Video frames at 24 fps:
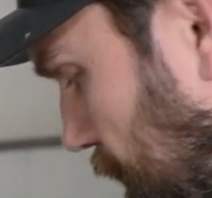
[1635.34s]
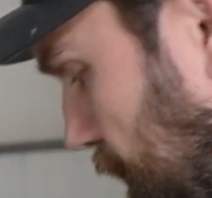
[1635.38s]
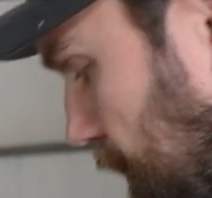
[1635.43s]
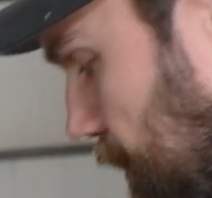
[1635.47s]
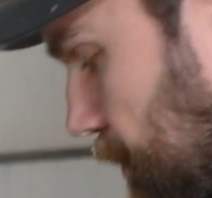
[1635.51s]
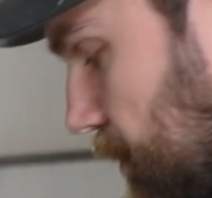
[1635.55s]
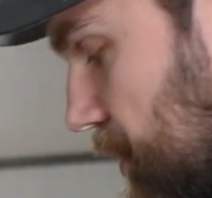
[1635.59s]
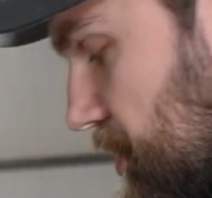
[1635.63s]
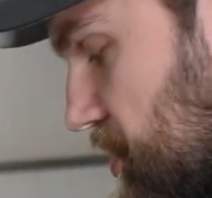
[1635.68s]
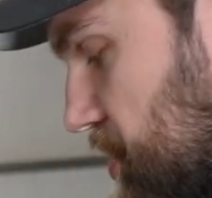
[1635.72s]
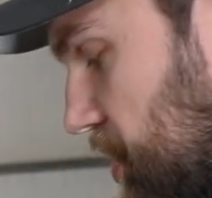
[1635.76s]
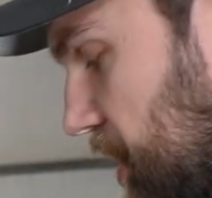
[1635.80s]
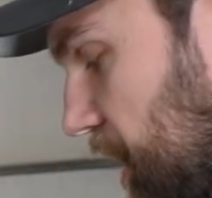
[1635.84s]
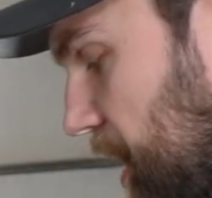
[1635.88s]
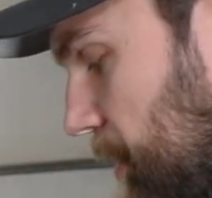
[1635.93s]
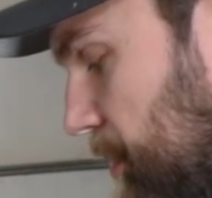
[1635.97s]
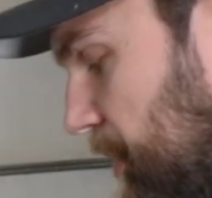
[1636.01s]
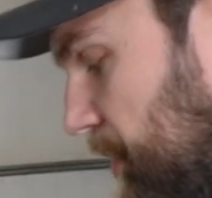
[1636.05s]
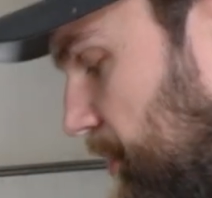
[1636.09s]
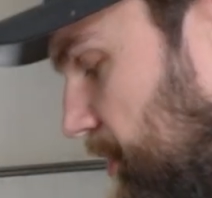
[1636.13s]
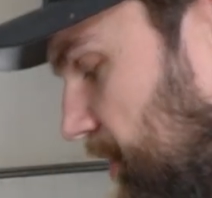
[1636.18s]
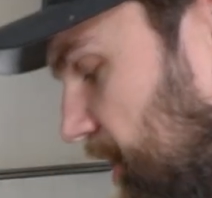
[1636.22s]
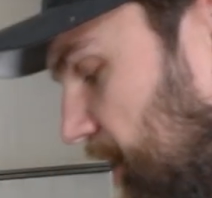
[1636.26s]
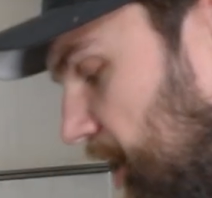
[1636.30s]
And once you're
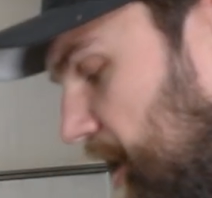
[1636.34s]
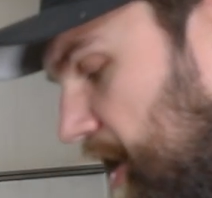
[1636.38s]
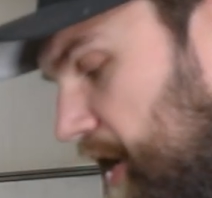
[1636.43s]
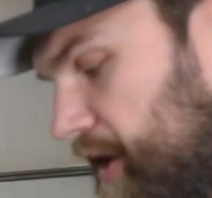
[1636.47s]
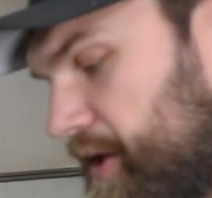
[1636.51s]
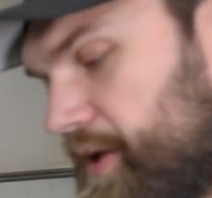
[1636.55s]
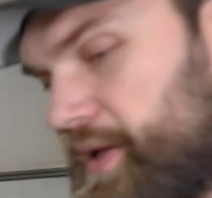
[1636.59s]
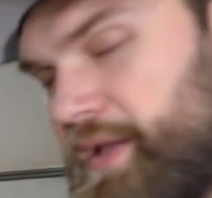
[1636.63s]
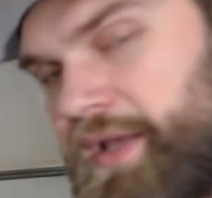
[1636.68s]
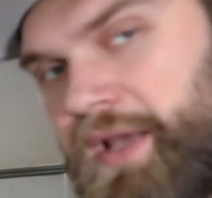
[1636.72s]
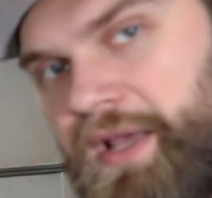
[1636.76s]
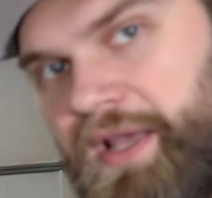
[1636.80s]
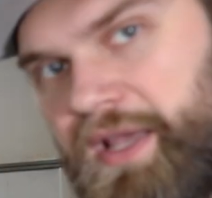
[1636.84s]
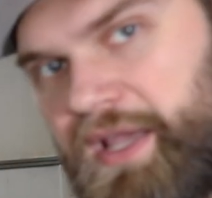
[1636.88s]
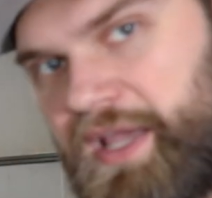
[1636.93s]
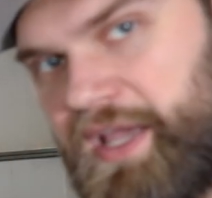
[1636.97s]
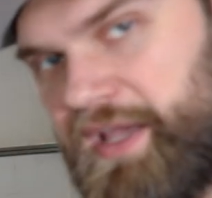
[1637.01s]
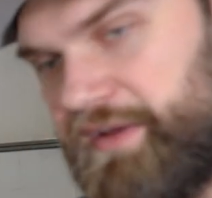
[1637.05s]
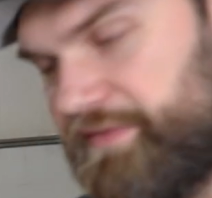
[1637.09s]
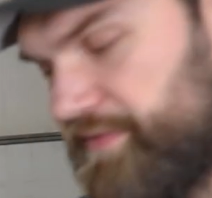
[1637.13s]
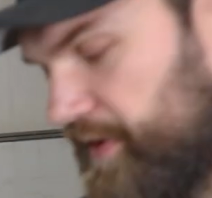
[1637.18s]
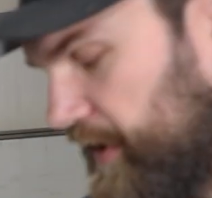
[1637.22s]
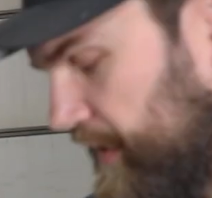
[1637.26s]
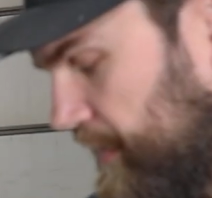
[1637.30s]
happy with that,
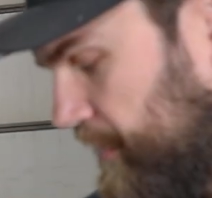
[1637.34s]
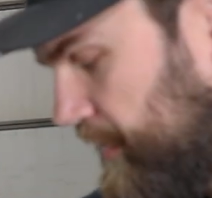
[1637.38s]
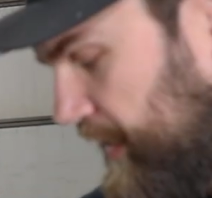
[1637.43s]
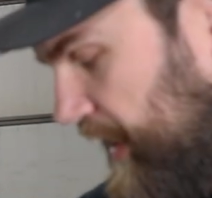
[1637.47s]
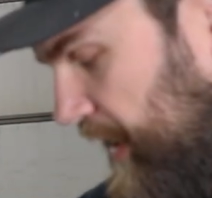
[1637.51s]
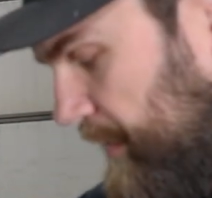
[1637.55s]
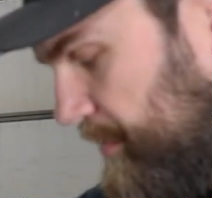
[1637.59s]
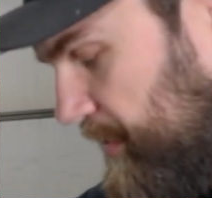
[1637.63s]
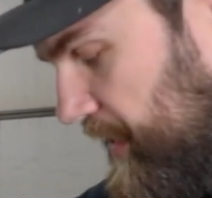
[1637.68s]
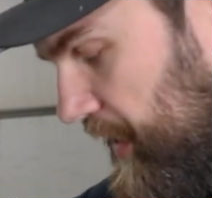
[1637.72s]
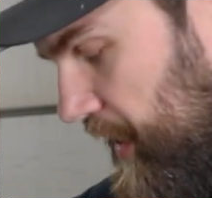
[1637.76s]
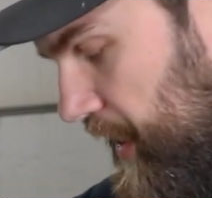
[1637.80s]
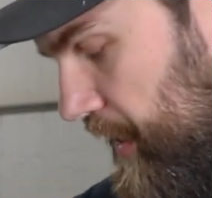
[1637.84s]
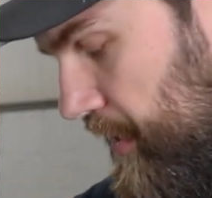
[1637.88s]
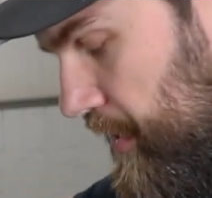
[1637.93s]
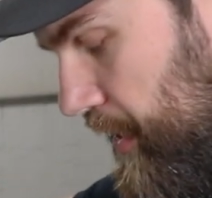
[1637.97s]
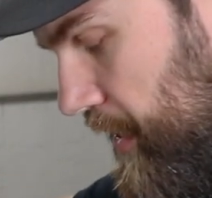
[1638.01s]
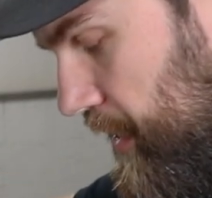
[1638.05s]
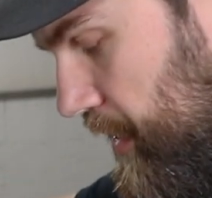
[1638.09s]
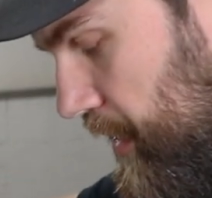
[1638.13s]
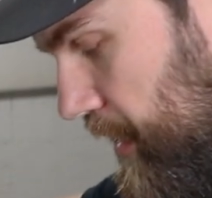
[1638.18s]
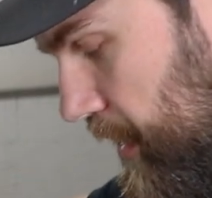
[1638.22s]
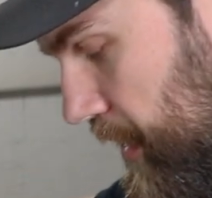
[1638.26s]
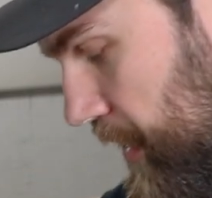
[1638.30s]
a vinyl applicator
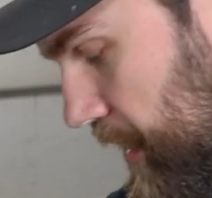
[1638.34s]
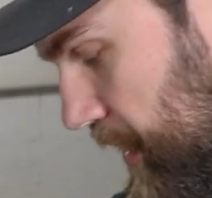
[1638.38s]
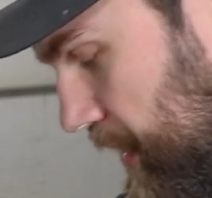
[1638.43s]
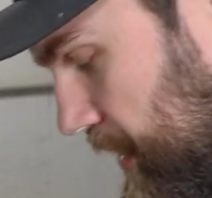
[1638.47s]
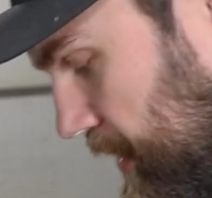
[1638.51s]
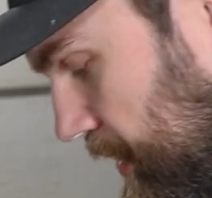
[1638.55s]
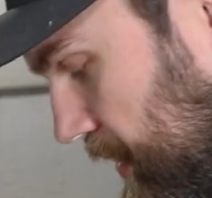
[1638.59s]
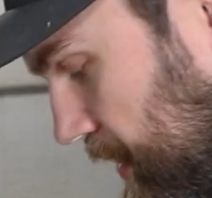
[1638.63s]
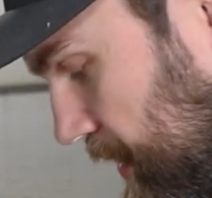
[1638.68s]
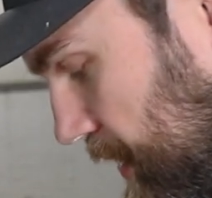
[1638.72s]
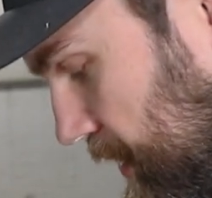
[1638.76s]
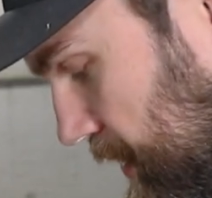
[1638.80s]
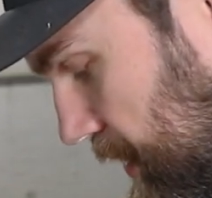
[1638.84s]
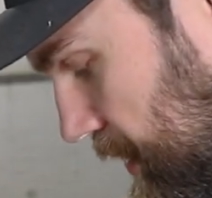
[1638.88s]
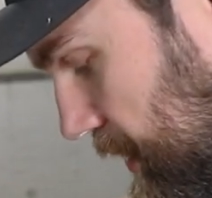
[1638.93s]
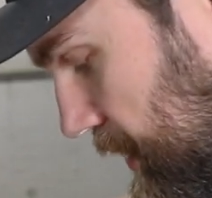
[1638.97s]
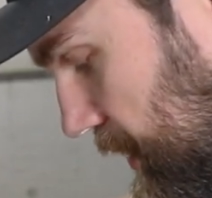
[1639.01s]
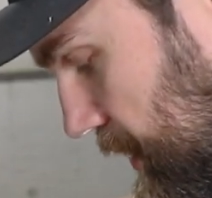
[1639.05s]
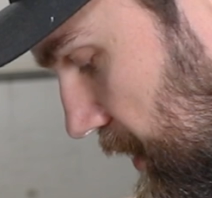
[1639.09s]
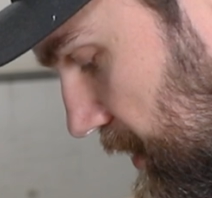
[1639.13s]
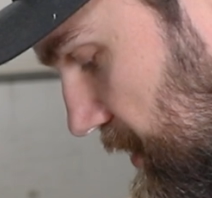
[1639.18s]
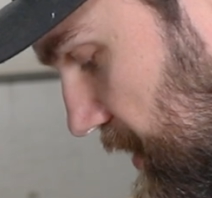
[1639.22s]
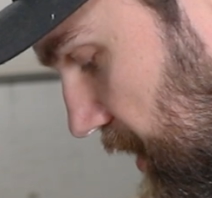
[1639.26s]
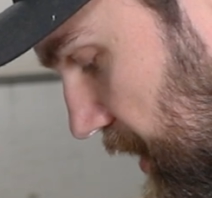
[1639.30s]
card
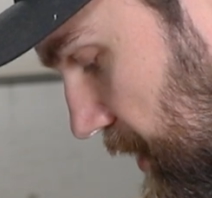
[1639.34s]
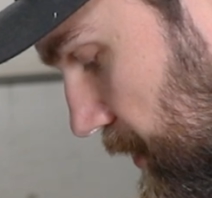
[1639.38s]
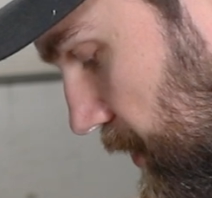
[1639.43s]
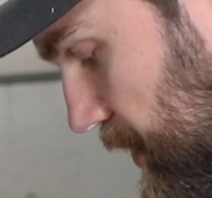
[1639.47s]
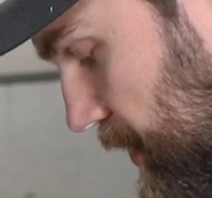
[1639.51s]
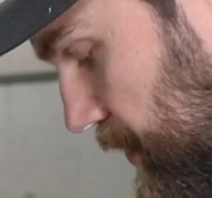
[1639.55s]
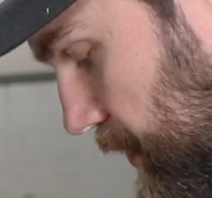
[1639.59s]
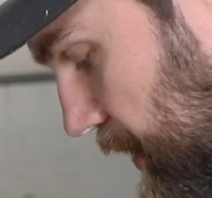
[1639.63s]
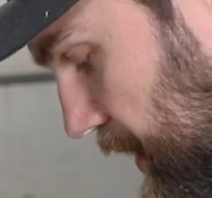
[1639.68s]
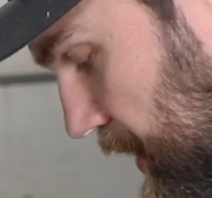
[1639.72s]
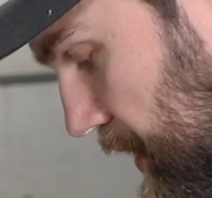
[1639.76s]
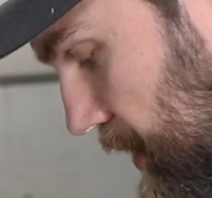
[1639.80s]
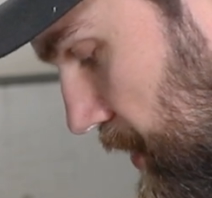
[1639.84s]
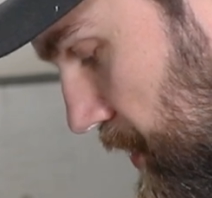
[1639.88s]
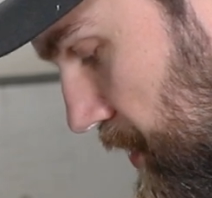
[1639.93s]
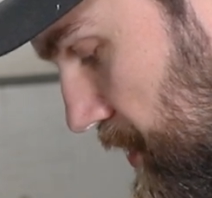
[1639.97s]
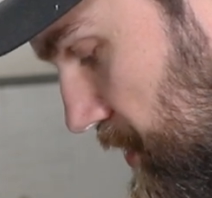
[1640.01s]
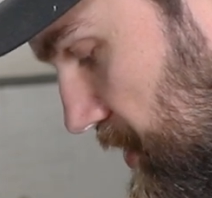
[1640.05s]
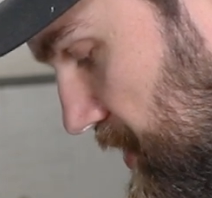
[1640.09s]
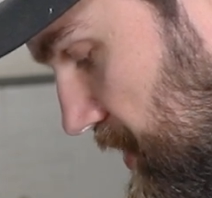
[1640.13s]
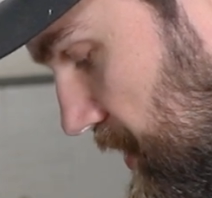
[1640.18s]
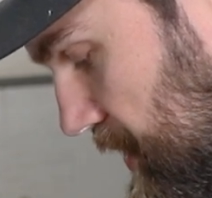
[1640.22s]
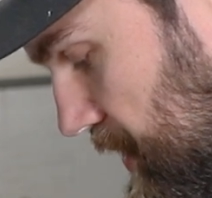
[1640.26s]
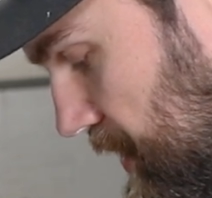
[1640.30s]
is kind of what we
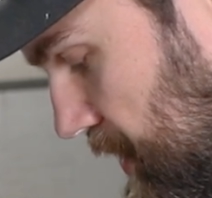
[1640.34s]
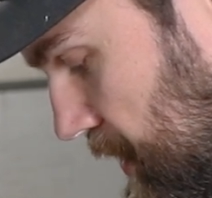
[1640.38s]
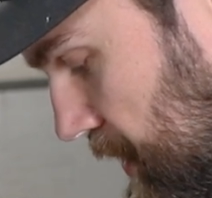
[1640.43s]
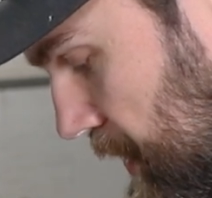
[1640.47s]
use.